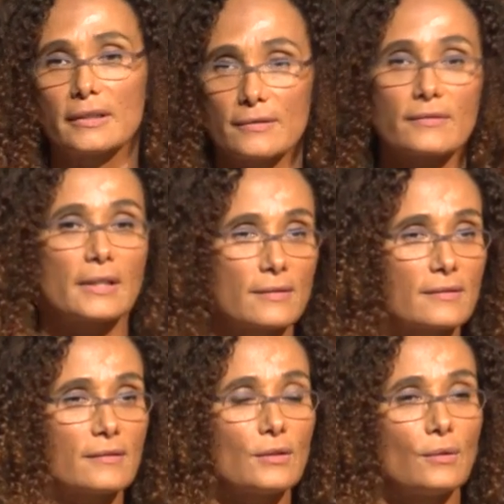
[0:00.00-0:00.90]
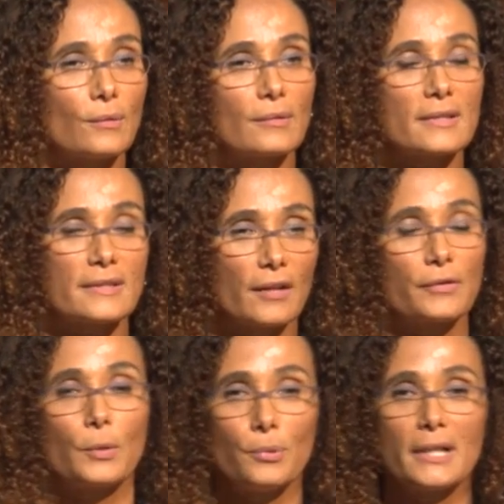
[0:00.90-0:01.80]
It's, as you know,
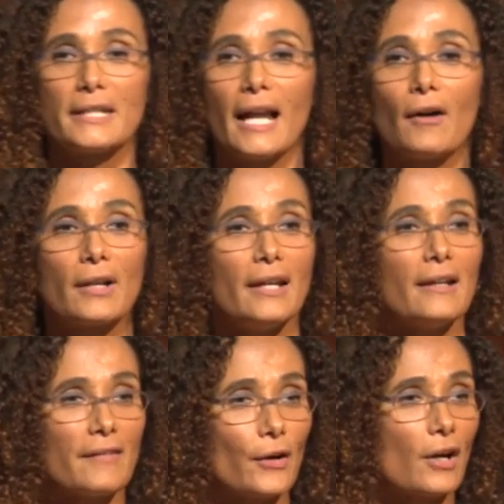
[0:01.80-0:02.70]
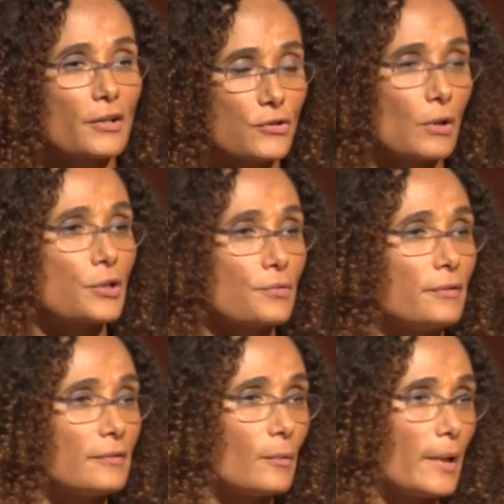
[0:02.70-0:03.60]
Stefano pointed out, there are
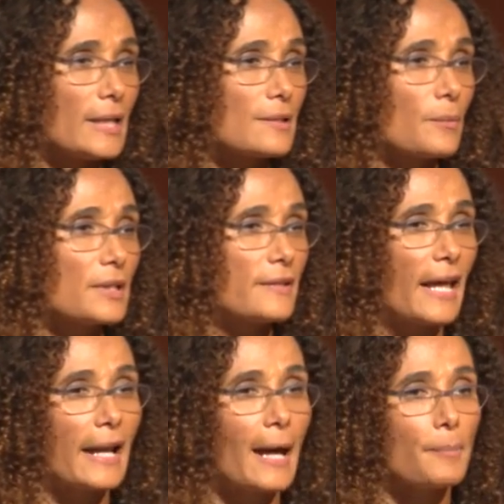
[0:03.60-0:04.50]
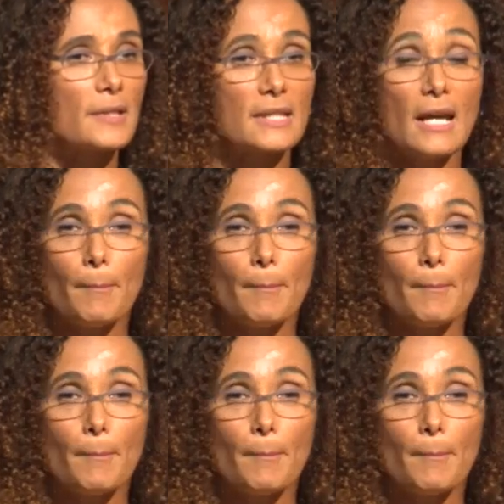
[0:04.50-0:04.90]
structural ways in which that happens.